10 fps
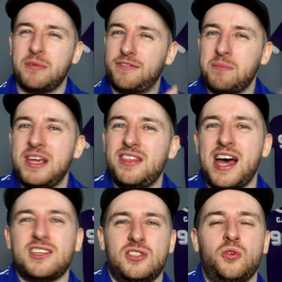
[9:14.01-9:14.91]
And for me,
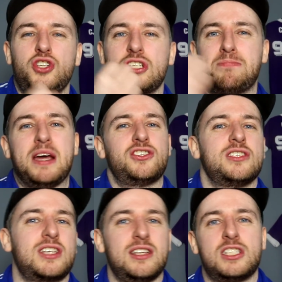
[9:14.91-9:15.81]
that's not just pish
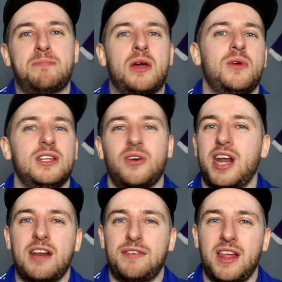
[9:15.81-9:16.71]
that's getting spouted or
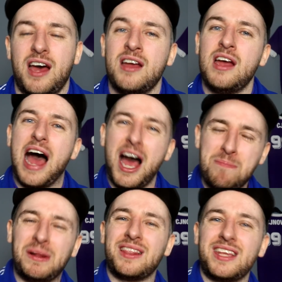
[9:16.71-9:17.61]
anything like that. I
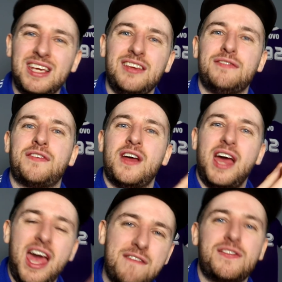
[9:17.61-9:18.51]
believe
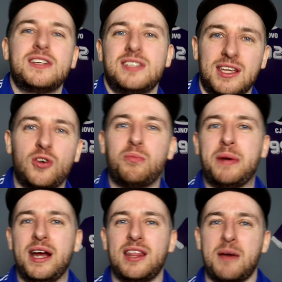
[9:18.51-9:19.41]
every single
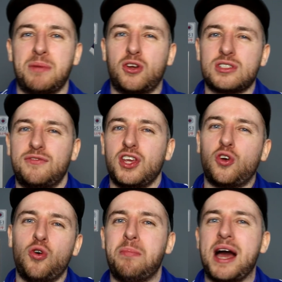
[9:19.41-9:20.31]
bit of that because if you
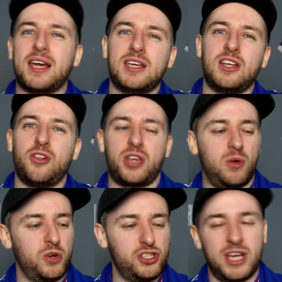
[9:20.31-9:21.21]
go back and you look at
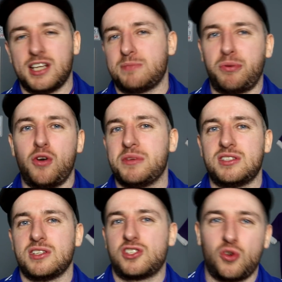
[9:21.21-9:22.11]
what Gerrard's
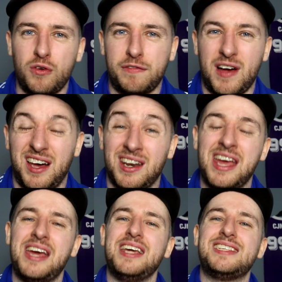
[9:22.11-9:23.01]
promised us so far,
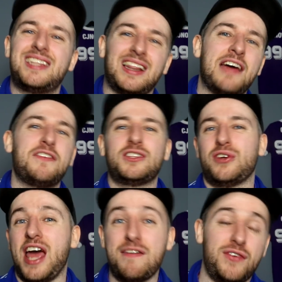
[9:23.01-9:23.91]
he's delivered
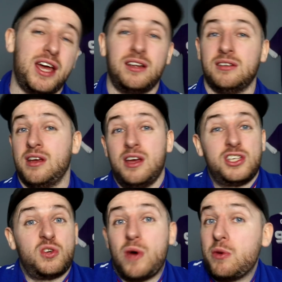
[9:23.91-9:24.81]
on everything.
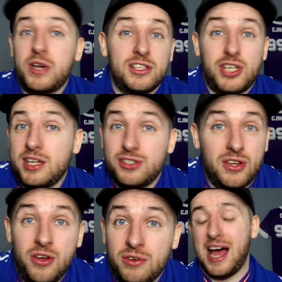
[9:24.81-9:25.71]
So why would it change
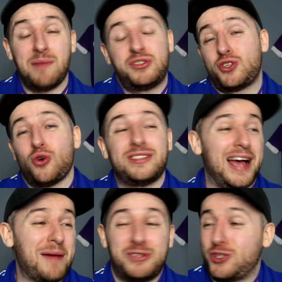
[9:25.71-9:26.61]
now? I'm so
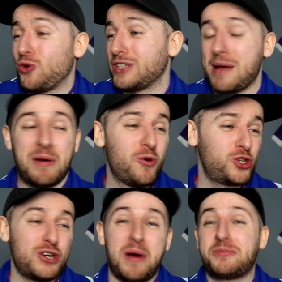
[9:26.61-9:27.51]
I'm so damn
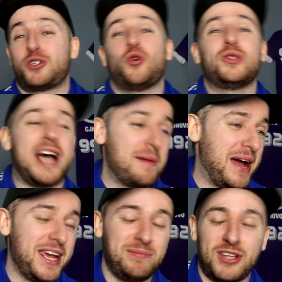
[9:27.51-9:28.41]
emotional. I'm so damn
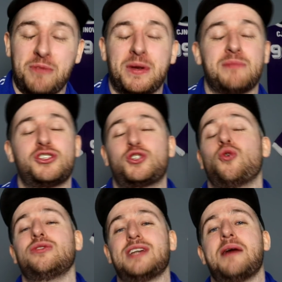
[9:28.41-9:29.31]
hyped up, and I'm
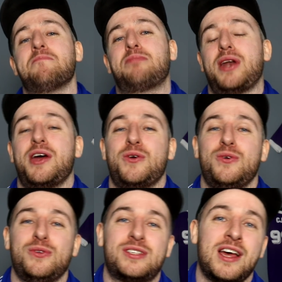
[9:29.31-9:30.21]
so damn
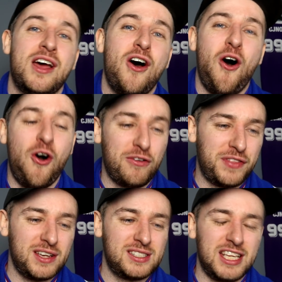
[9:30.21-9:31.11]
proud of
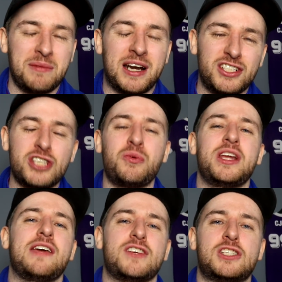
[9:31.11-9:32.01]
this team. And I just want to
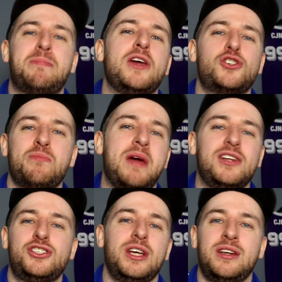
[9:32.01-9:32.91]
give a special
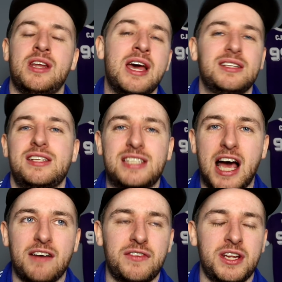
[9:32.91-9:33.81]
mention to
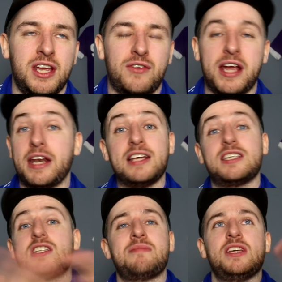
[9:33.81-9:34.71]
Tavernier, right? And this
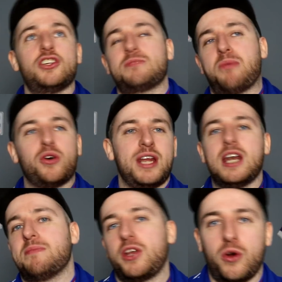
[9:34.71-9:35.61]
isn't me just pointing
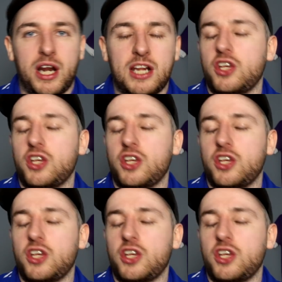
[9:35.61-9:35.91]
anybody out or anything.